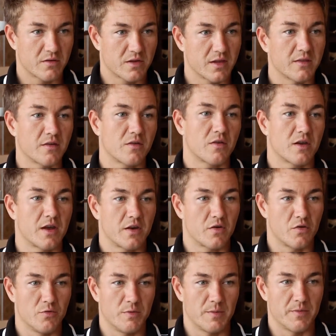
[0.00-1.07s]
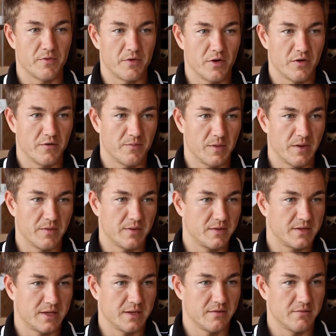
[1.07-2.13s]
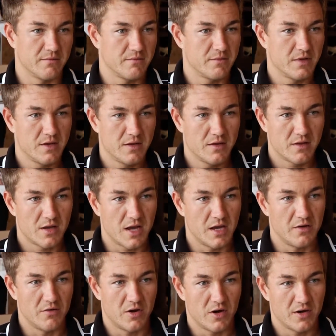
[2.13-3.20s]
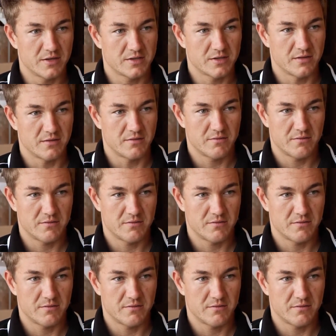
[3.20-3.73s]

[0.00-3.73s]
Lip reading: get a group up the road of maybe 8 riders and